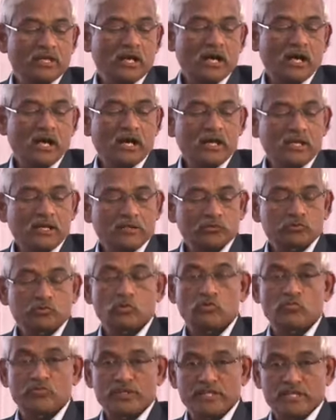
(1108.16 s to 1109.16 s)
And
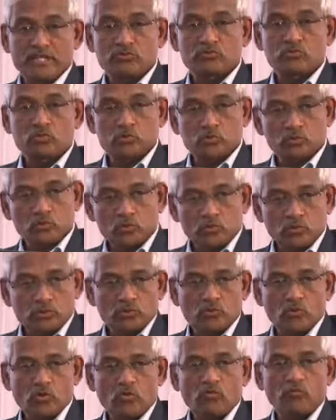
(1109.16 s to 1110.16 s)
also we have to
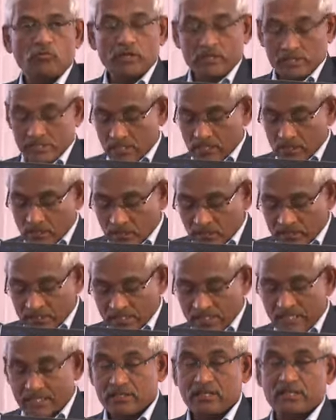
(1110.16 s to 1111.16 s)
go for the
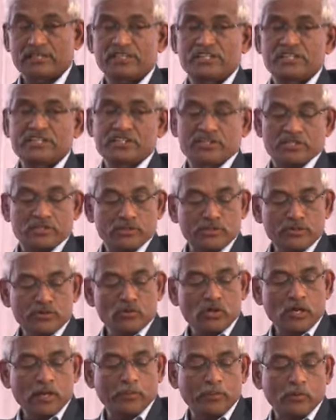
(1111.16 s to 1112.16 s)
alternate, at least
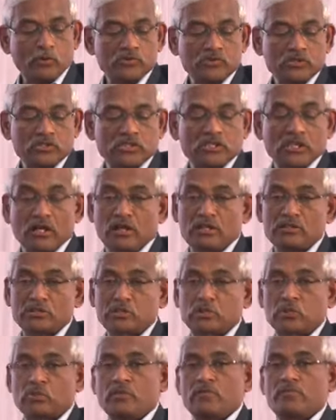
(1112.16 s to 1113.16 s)
new approaches
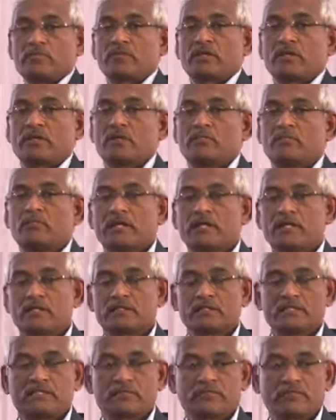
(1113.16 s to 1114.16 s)
also. But
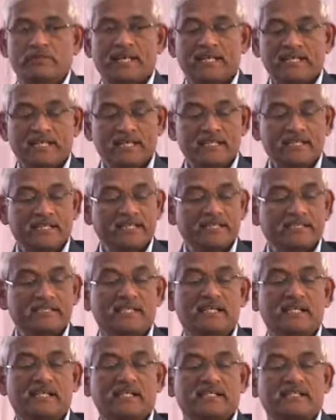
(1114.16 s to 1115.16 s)
the varietal
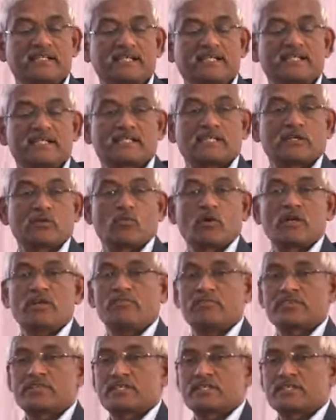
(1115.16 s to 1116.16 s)
degeneration is the
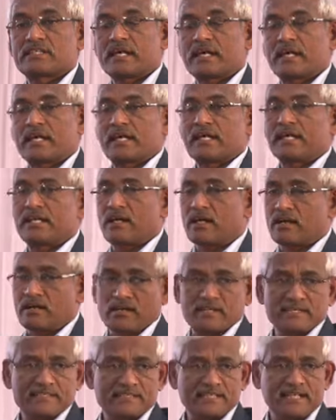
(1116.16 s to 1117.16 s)
one which is occurring
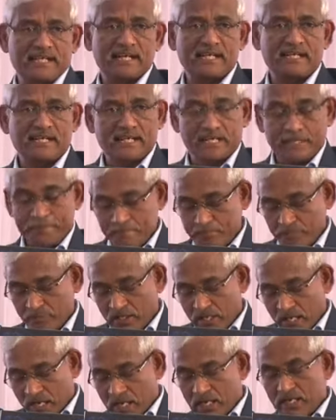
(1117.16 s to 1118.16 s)
across the country,
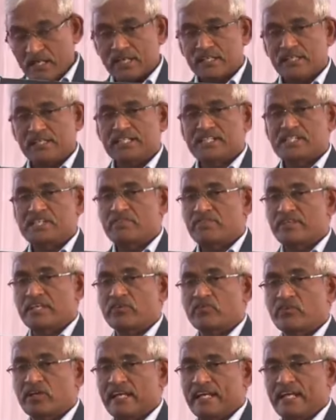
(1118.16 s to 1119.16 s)
and at least we
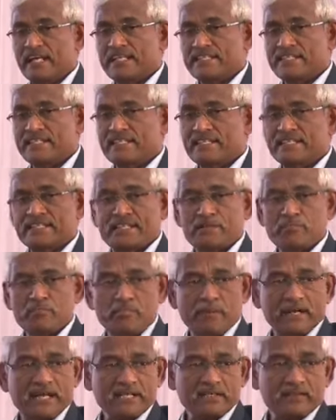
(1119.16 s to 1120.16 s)
have realized its
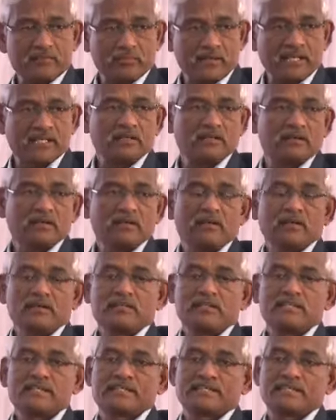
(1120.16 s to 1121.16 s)
impact, but
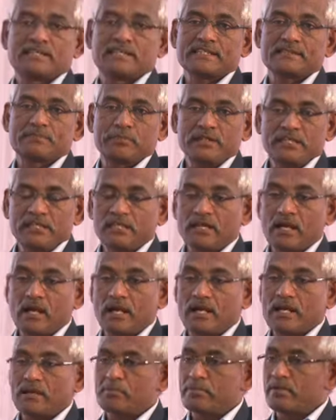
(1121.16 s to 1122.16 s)
this is being
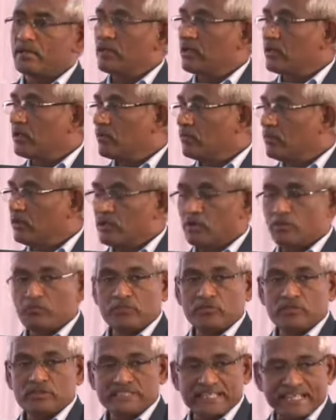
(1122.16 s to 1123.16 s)
adopted
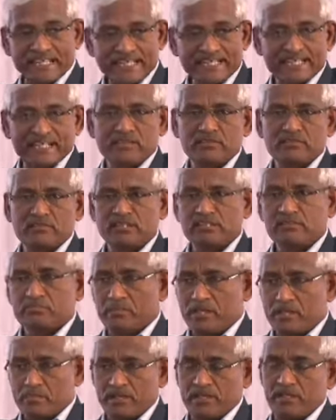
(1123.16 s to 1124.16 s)
selectively,
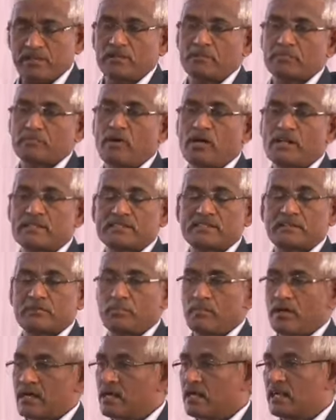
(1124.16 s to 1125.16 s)
maybe in parts of
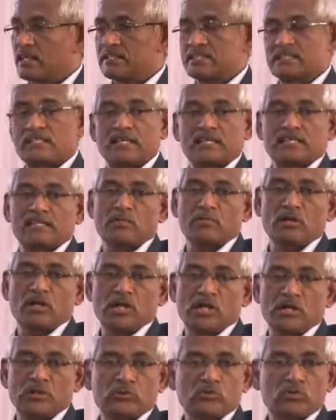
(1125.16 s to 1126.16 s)
Maharashtra, Tamil
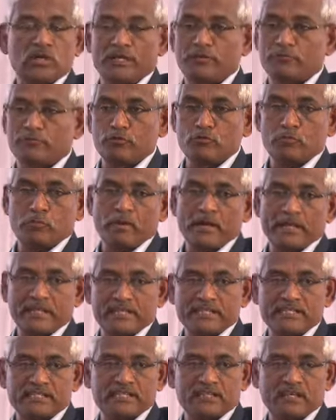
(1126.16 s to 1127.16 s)
Nadu and few
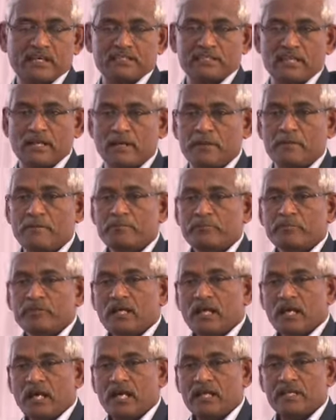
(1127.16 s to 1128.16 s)
pockets in Andhra,
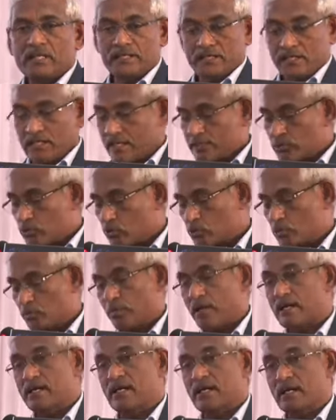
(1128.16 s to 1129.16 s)
and it has to
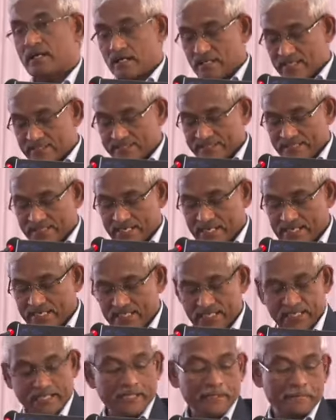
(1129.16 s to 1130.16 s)
spread across the
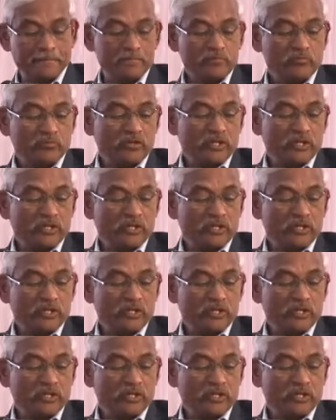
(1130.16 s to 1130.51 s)
country.